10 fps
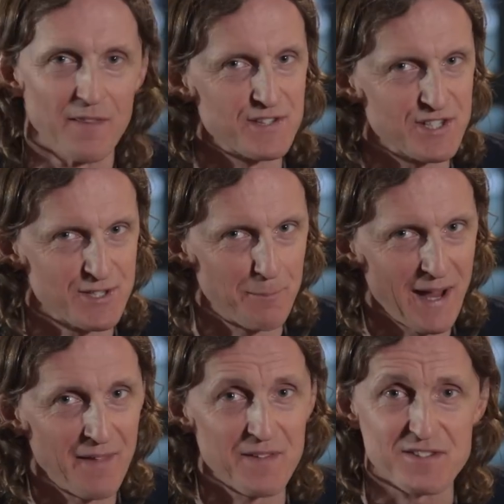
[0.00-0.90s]
This is a
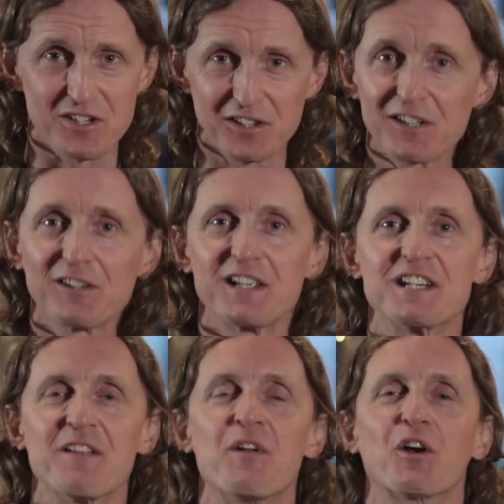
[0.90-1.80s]
band that's clearly
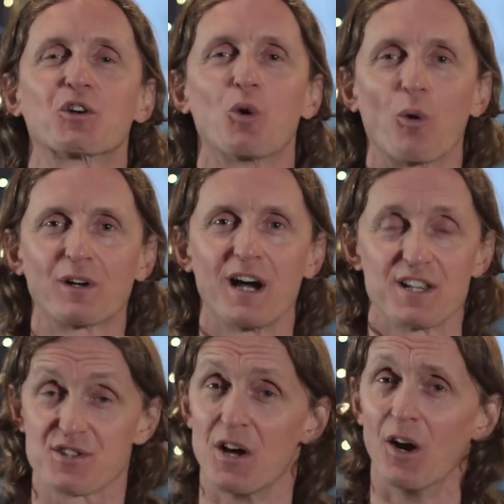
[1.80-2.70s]
done their
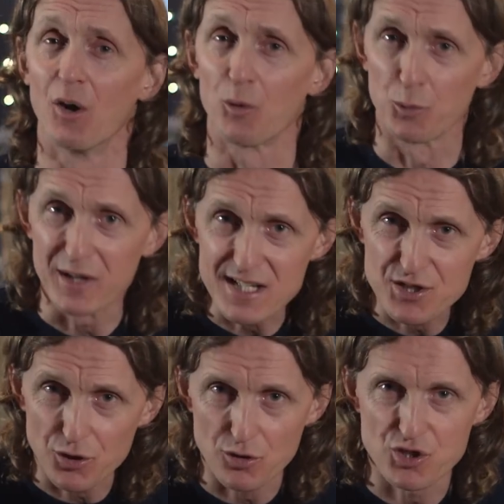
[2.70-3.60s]
Gorguts
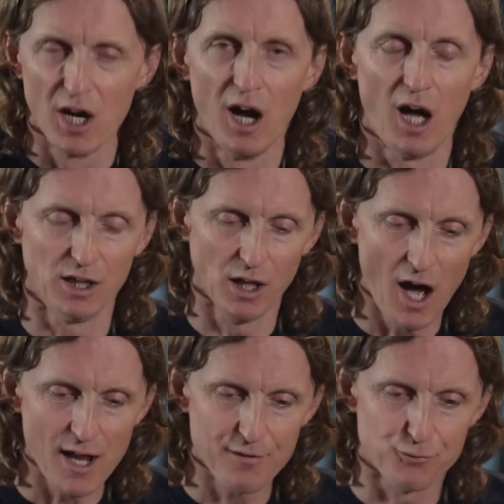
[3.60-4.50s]
research. A
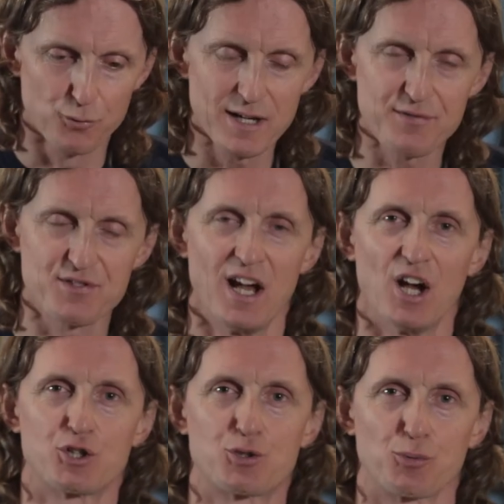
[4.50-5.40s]
lot of riffs
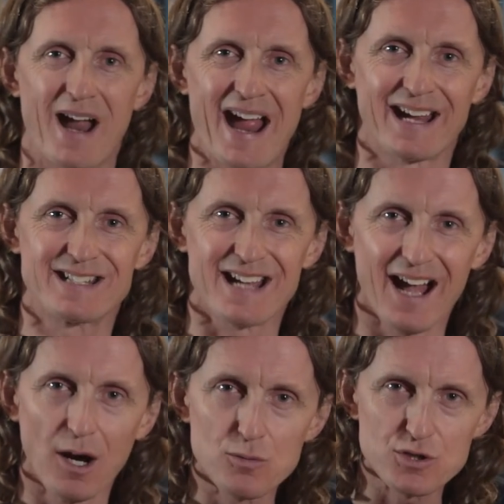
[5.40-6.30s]
dragged
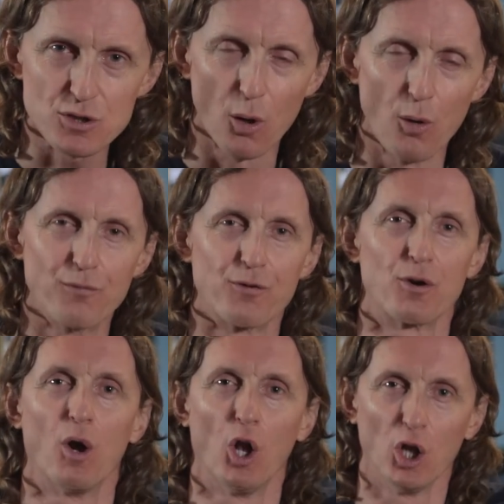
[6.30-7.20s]
out
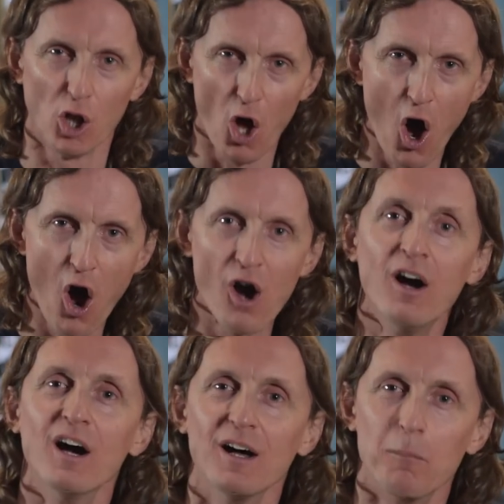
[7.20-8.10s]
over long
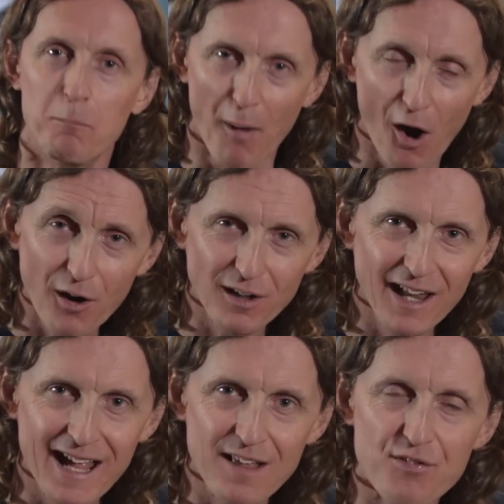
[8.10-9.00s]
bar
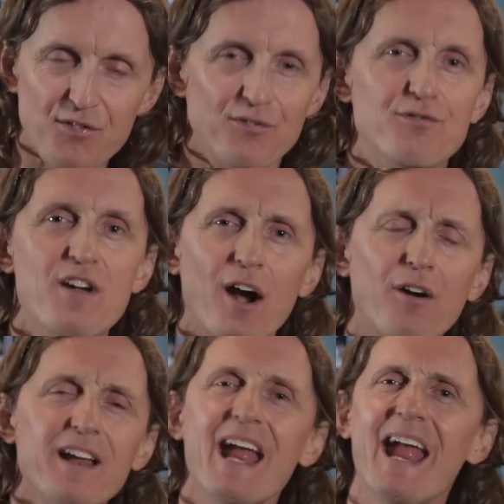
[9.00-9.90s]
lengths,
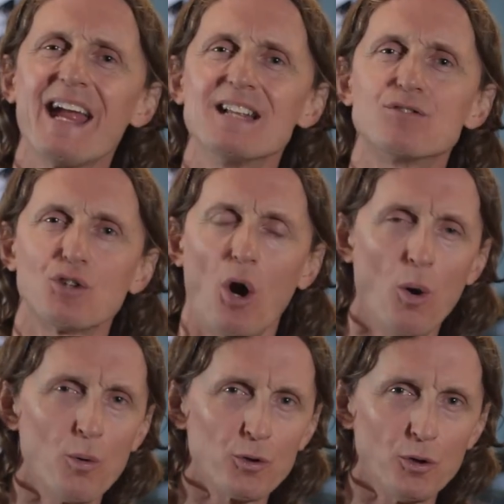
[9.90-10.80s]
very
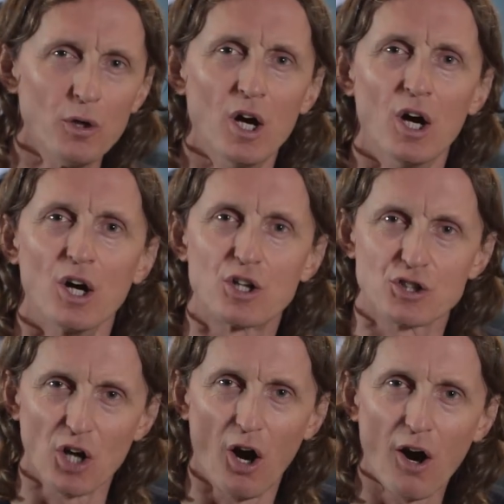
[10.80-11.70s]
atonal
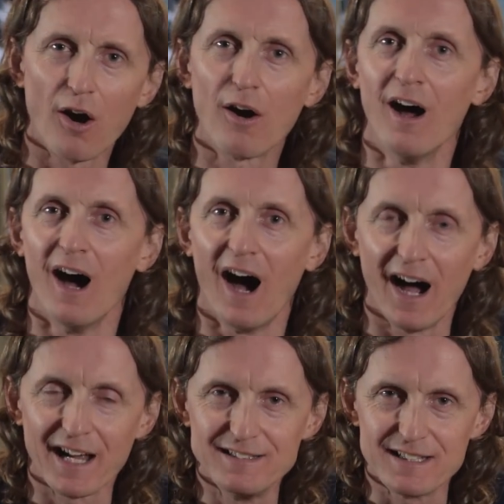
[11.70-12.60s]
guitar
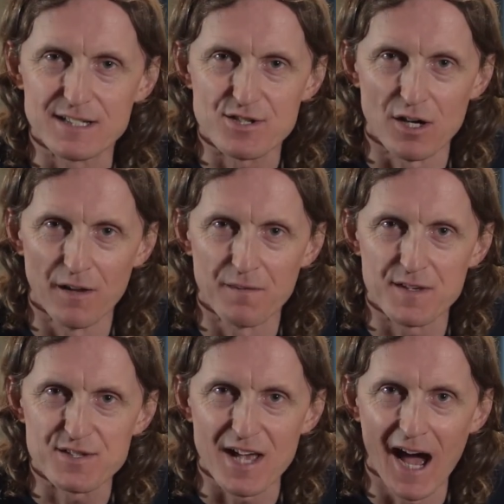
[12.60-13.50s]
ideas on
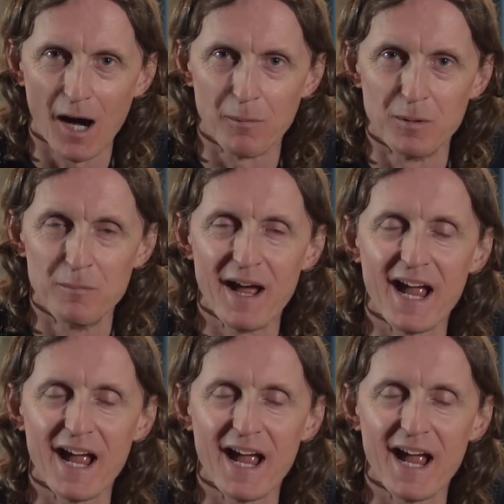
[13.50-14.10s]
this album,